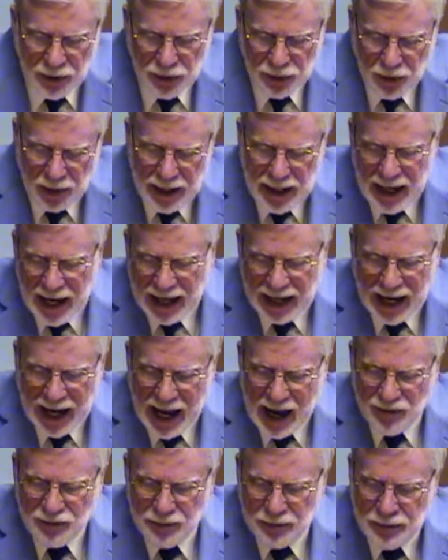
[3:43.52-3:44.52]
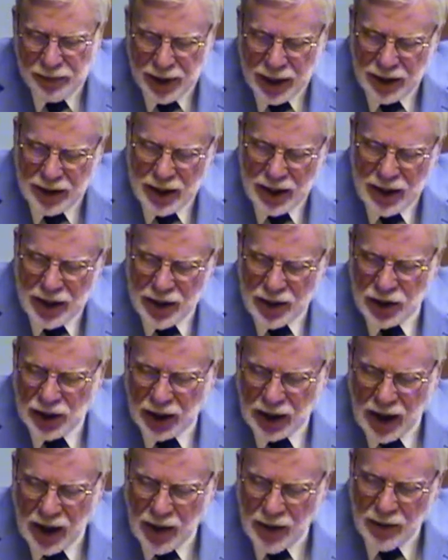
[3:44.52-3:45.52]
3.5 billion years
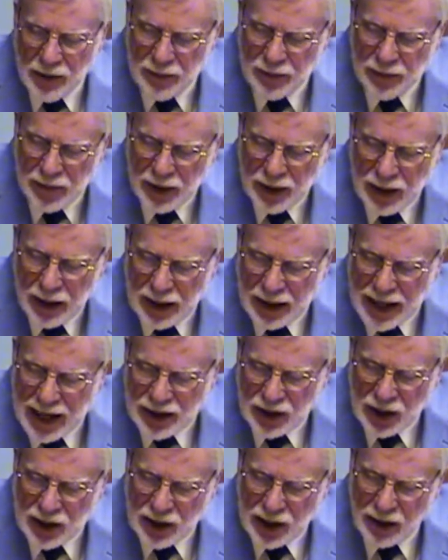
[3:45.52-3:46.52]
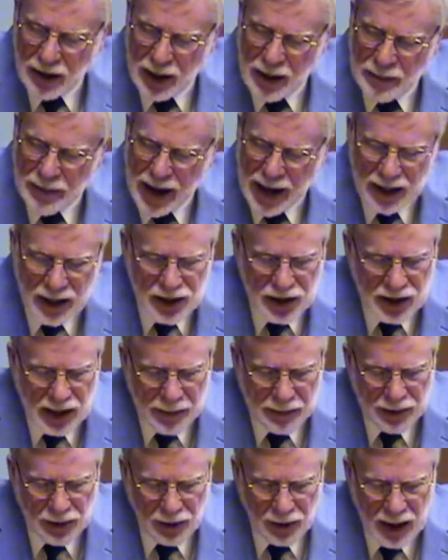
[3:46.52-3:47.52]
ago, necessarily about as
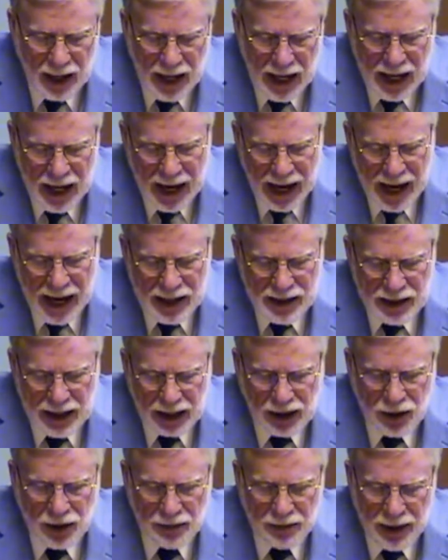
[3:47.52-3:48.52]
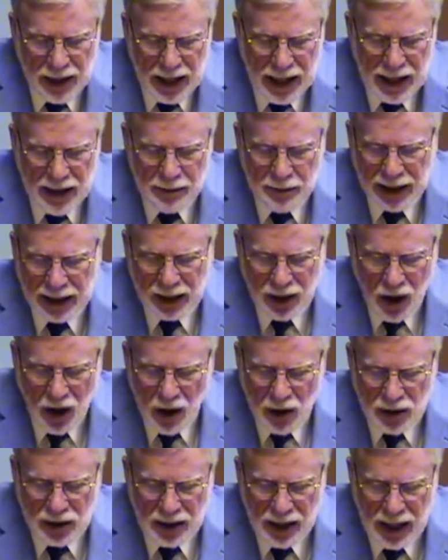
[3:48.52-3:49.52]
simple as it could be
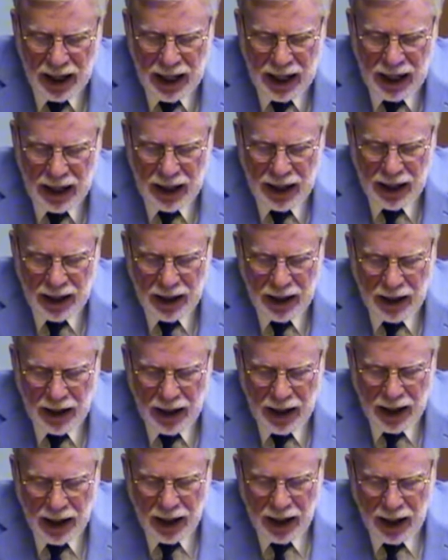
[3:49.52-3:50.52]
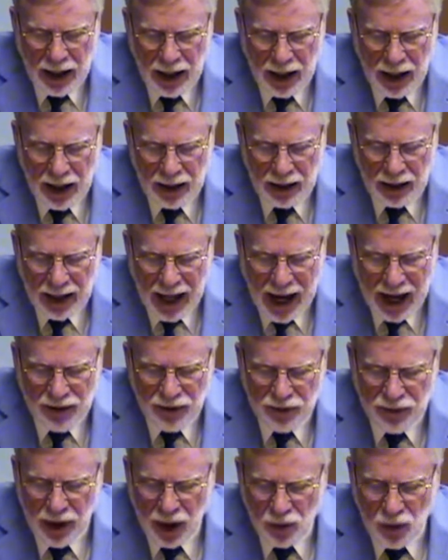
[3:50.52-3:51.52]
because life
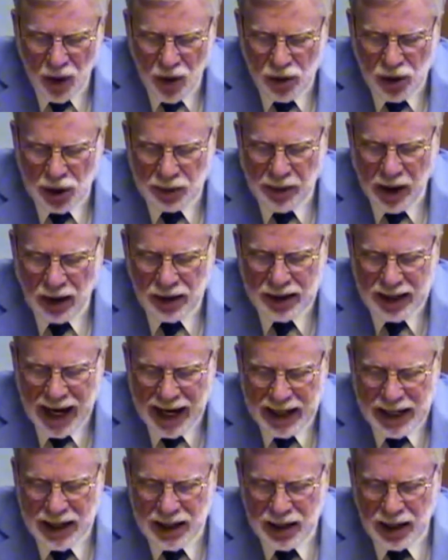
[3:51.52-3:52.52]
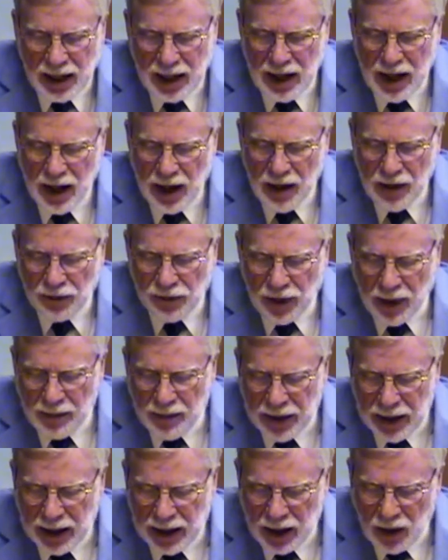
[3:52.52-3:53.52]
arose spontaneously
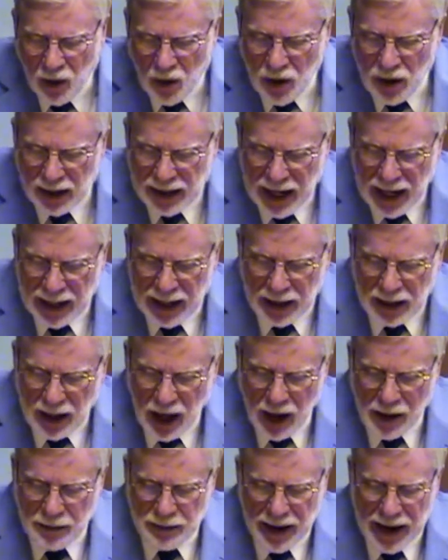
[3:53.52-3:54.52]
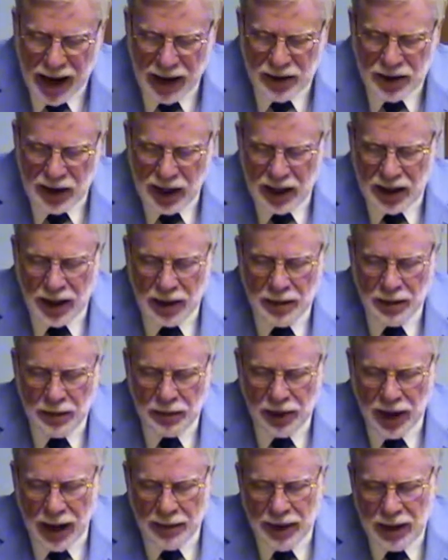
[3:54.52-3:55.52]
from the organic compounds in the
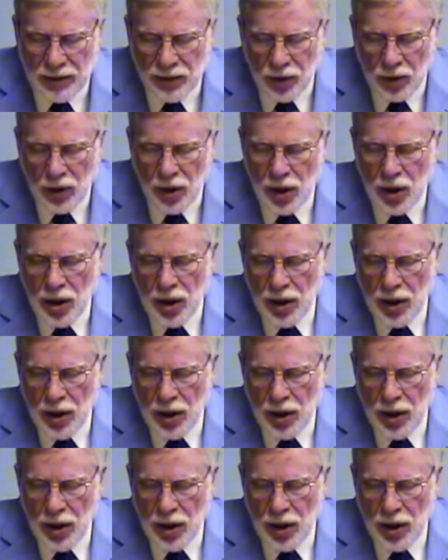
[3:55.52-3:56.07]
primeval